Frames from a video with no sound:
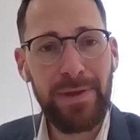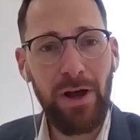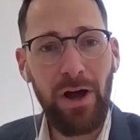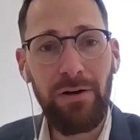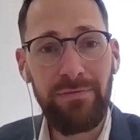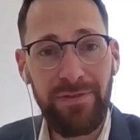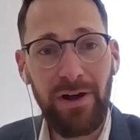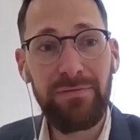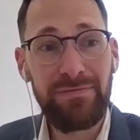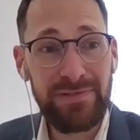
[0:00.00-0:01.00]

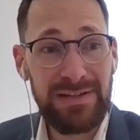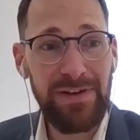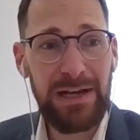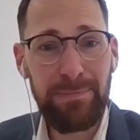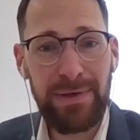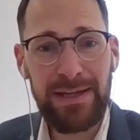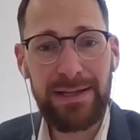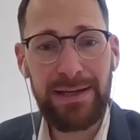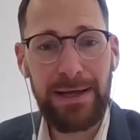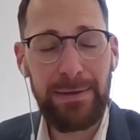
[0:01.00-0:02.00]
of
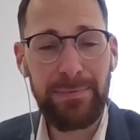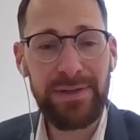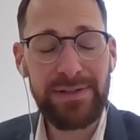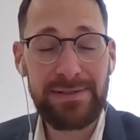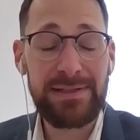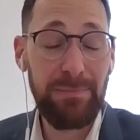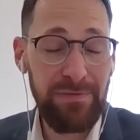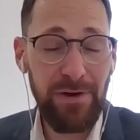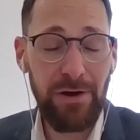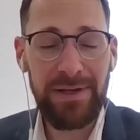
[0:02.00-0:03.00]
developing this
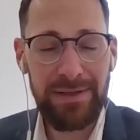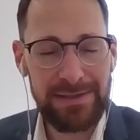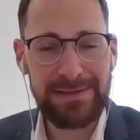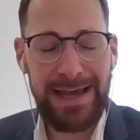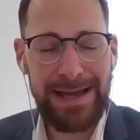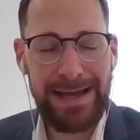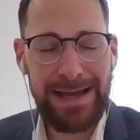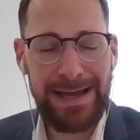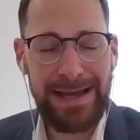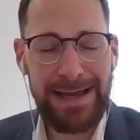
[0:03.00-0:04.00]
lymphoma, this
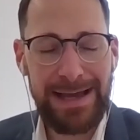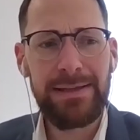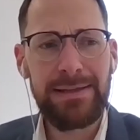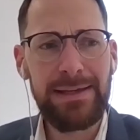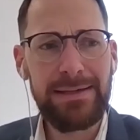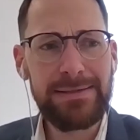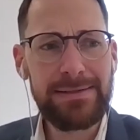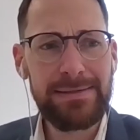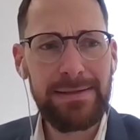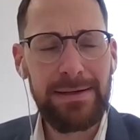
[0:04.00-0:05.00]
cancer. There's